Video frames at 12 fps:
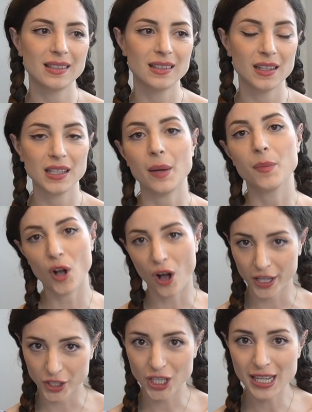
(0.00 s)

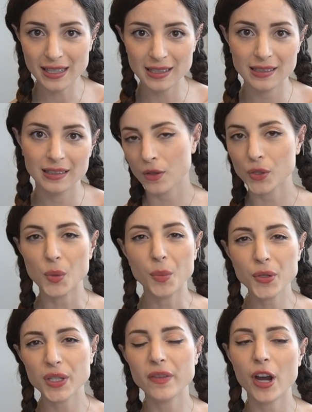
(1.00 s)
subconscious. So
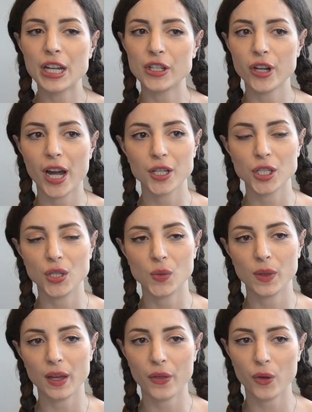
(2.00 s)
most of our interactions
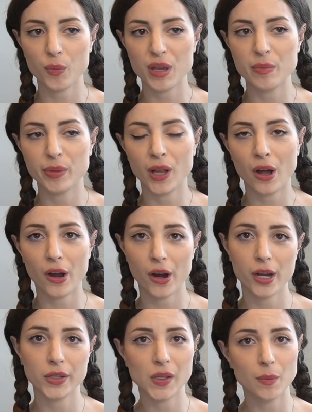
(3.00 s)
with other people
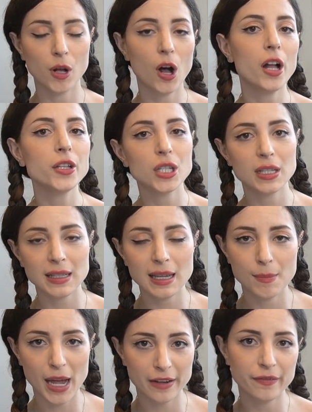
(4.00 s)
are subconsciously
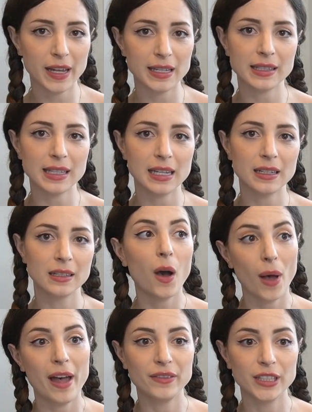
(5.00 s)
manifested.
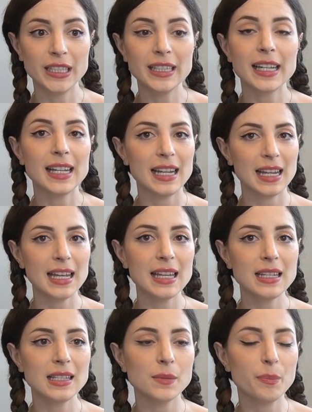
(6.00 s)
However, it
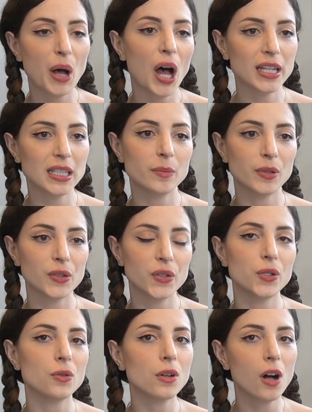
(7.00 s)
is possible
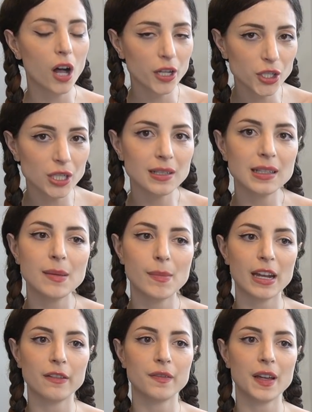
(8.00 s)
to consciously
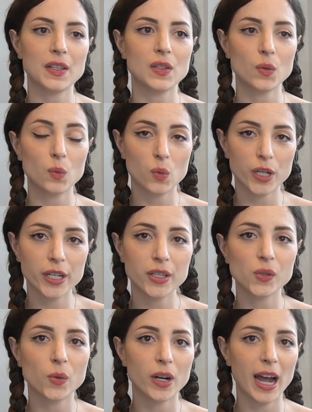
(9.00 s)
manifest
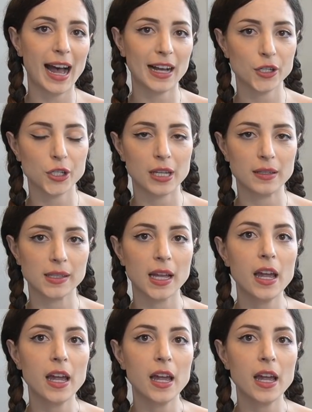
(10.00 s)
words or actions